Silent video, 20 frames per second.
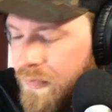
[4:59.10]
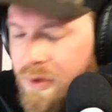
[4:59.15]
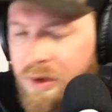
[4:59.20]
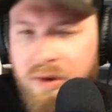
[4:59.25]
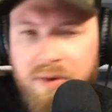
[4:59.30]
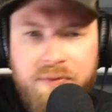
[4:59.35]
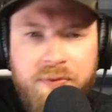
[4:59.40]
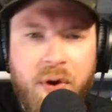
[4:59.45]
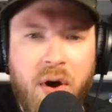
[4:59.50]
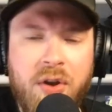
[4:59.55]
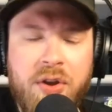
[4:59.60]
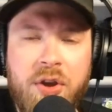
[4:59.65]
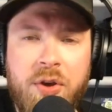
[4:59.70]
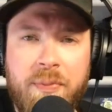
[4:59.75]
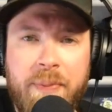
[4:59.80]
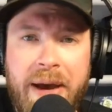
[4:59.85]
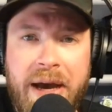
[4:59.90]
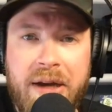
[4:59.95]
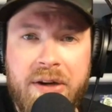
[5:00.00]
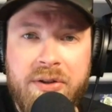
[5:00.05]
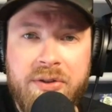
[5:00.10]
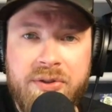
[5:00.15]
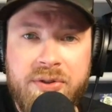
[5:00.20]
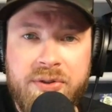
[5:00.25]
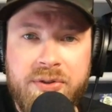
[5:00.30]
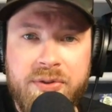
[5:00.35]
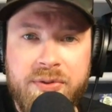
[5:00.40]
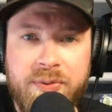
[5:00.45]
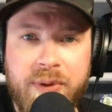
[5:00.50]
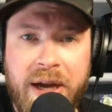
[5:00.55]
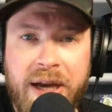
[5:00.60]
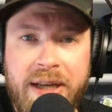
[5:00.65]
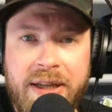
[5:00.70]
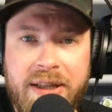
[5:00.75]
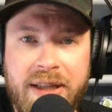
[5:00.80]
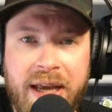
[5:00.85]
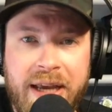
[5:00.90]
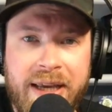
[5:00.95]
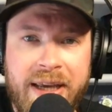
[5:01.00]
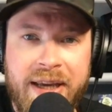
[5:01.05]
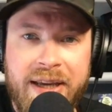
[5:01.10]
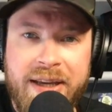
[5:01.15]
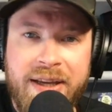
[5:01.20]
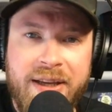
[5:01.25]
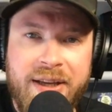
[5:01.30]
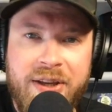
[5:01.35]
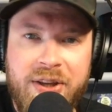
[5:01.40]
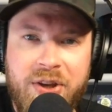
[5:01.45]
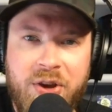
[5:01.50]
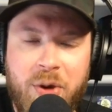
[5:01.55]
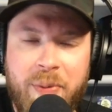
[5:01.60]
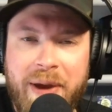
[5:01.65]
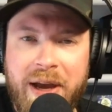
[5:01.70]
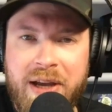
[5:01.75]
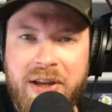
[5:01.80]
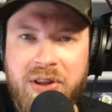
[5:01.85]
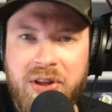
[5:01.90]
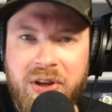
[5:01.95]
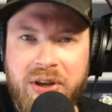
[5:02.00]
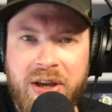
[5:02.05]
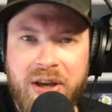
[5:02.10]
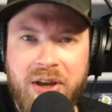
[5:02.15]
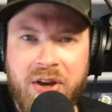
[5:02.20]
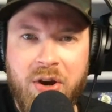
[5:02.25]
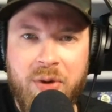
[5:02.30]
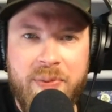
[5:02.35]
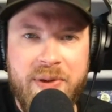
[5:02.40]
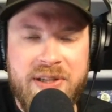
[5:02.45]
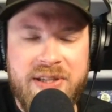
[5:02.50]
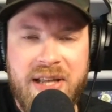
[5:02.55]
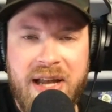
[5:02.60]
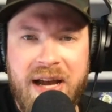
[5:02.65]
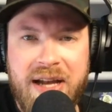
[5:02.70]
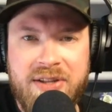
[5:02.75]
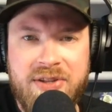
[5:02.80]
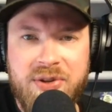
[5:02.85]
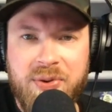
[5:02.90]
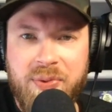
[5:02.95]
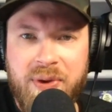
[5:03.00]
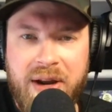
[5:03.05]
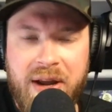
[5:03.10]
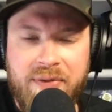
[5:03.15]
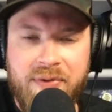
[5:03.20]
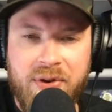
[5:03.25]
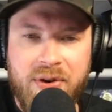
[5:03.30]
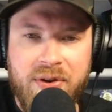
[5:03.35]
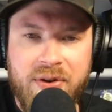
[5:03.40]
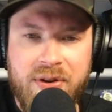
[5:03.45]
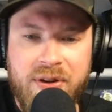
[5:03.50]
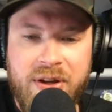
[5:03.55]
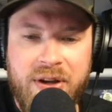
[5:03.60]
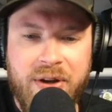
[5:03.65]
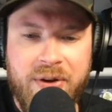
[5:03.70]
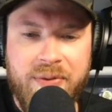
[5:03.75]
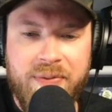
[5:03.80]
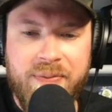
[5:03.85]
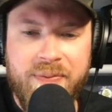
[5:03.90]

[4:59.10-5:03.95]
volume matters, right? Like, you go back and look at Kobe stats or whatever, you know,